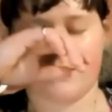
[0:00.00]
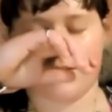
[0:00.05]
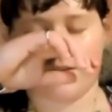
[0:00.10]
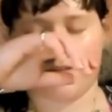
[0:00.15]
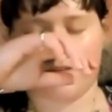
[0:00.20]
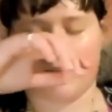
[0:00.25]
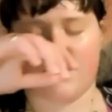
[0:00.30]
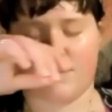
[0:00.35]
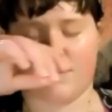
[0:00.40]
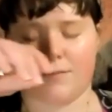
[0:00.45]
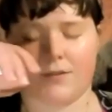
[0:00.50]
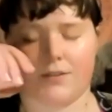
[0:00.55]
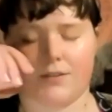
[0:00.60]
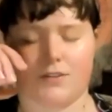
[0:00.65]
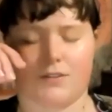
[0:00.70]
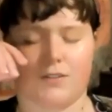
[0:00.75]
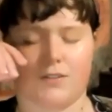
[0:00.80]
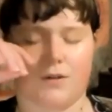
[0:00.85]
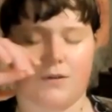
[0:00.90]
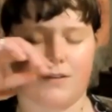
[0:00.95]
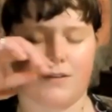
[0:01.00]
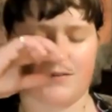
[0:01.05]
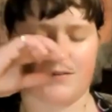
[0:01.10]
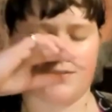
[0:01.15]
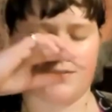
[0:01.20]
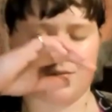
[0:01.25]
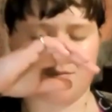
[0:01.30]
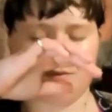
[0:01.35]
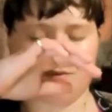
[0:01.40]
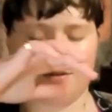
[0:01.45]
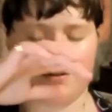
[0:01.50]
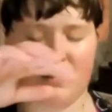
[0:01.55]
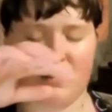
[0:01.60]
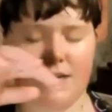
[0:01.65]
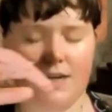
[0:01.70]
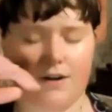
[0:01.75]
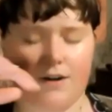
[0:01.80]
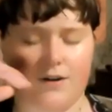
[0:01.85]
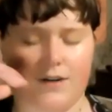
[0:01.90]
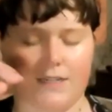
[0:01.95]
6 months or so, in the full moon in
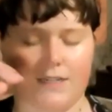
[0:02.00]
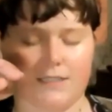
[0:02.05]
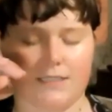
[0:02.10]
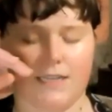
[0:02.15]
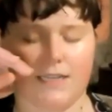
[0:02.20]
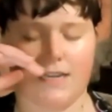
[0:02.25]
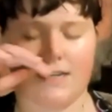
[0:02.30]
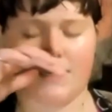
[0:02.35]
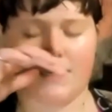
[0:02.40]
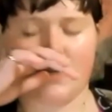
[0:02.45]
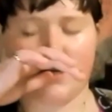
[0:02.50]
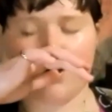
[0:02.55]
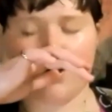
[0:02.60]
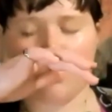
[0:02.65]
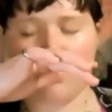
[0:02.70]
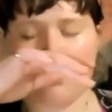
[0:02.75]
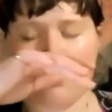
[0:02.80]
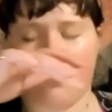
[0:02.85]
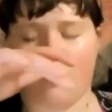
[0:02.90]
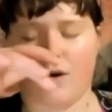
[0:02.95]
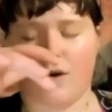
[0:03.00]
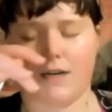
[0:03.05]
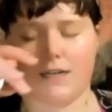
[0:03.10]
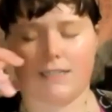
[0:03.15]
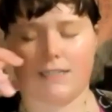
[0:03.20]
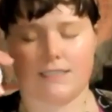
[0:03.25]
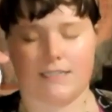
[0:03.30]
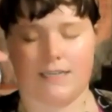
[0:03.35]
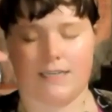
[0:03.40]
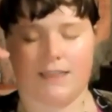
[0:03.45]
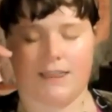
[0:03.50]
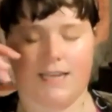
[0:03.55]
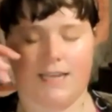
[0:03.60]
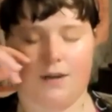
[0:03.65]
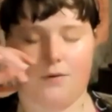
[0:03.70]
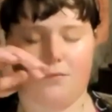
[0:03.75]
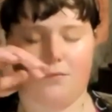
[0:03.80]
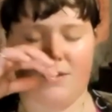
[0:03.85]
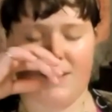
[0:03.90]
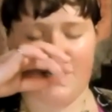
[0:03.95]
Aries, what is it
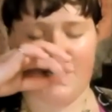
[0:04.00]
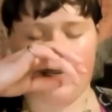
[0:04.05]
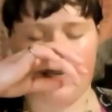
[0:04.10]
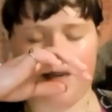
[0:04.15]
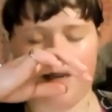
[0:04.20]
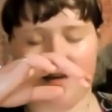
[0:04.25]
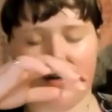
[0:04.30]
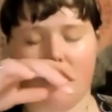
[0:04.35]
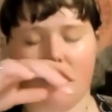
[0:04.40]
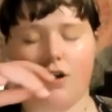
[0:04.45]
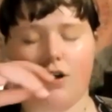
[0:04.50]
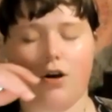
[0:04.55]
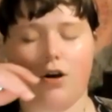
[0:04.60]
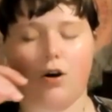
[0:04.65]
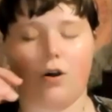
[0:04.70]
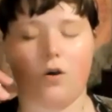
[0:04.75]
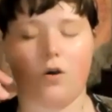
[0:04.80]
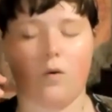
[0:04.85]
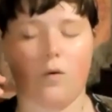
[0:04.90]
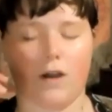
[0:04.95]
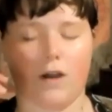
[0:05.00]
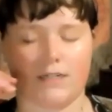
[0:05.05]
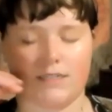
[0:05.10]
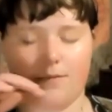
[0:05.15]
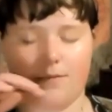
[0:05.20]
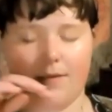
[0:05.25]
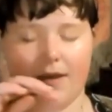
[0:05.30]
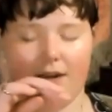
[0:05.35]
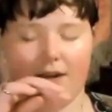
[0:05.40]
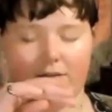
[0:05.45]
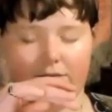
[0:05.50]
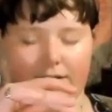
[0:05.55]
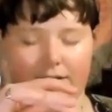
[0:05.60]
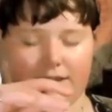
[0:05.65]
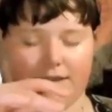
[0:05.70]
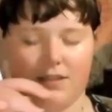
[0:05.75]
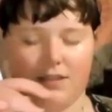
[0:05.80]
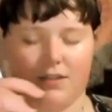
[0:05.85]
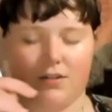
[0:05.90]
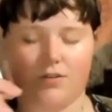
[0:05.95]
that we want to
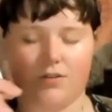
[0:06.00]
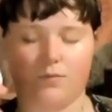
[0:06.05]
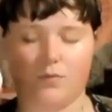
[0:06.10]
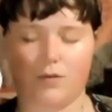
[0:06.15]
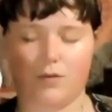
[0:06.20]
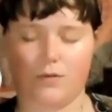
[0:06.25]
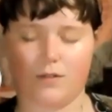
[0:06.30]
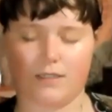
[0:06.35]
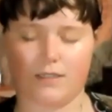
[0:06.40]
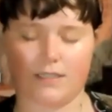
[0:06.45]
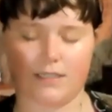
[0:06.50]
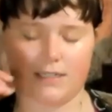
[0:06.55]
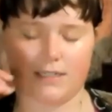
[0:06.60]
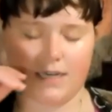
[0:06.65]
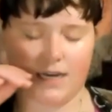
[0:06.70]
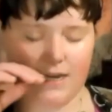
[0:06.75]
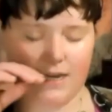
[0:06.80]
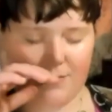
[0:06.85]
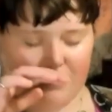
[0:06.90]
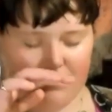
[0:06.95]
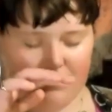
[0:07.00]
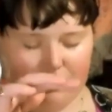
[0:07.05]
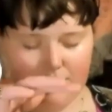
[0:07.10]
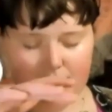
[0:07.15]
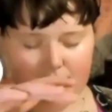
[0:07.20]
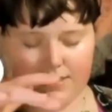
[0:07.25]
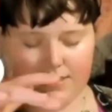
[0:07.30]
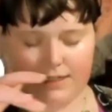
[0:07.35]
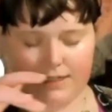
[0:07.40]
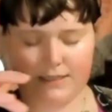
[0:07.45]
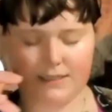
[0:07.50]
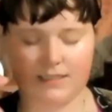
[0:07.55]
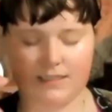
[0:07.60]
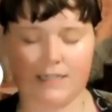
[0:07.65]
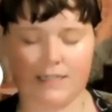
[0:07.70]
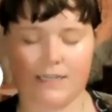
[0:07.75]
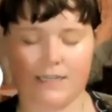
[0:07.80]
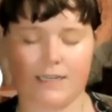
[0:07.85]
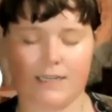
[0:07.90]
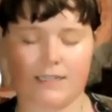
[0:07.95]
manifest? The new moon is the time of planting
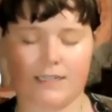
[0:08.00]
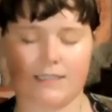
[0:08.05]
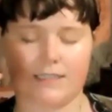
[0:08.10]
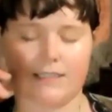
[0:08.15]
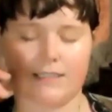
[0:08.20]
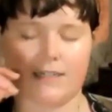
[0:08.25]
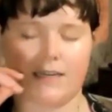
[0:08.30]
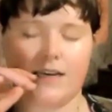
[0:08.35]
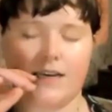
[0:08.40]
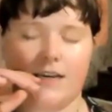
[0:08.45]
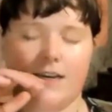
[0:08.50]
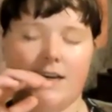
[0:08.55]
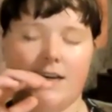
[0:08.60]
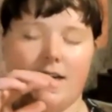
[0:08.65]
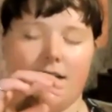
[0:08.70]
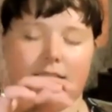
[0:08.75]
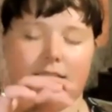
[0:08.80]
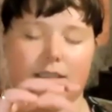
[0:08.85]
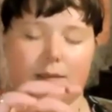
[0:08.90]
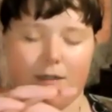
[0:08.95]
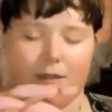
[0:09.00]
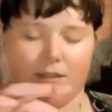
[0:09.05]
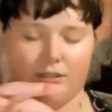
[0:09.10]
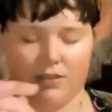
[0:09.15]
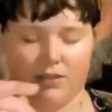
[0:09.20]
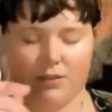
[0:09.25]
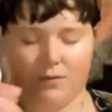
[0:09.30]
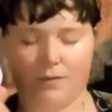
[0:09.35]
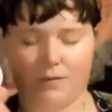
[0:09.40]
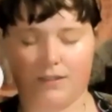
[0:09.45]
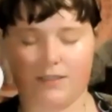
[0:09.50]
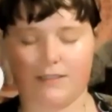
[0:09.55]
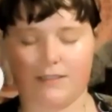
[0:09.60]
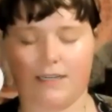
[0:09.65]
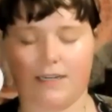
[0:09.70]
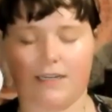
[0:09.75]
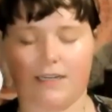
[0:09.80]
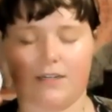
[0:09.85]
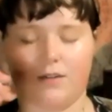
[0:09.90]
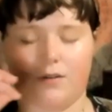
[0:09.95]
seeds, especially with the
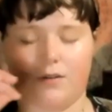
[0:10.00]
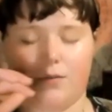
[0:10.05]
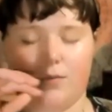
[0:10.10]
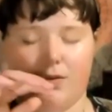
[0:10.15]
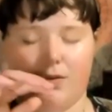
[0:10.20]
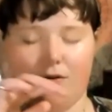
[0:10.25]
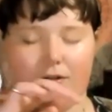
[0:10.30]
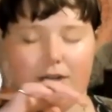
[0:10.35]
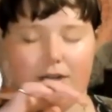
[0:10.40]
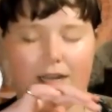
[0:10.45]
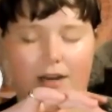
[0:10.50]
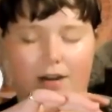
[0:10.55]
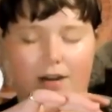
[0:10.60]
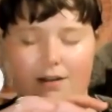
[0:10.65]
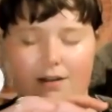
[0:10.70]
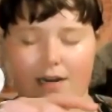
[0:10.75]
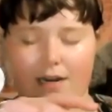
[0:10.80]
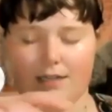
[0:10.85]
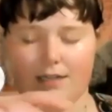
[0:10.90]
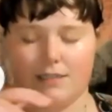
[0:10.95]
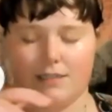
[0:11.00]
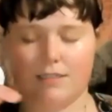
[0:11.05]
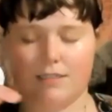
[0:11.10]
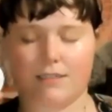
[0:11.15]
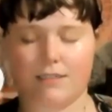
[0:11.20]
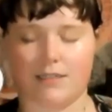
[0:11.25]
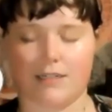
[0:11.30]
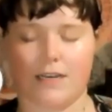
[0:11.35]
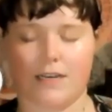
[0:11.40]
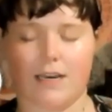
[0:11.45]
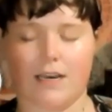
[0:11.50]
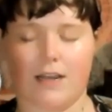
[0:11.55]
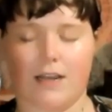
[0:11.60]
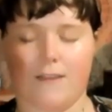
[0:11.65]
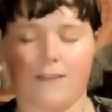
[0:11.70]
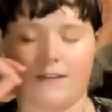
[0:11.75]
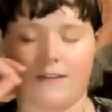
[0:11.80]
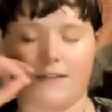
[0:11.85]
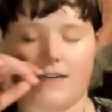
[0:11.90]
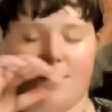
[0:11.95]
second new moon in Aries,
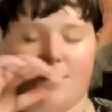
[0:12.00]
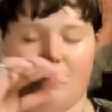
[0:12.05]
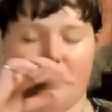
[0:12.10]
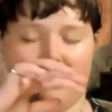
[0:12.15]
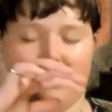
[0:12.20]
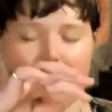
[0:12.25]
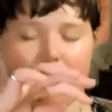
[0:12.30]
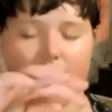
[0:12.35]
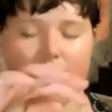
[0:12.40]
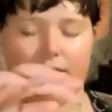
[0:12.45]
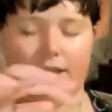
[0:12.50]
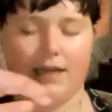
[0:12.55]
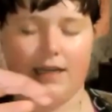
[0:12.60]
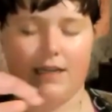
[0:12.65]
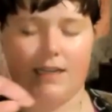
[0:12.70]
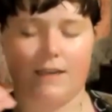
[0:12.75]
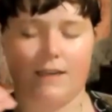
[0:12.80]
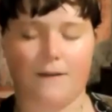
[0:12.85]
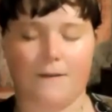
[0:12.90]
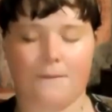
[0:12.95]
the time of really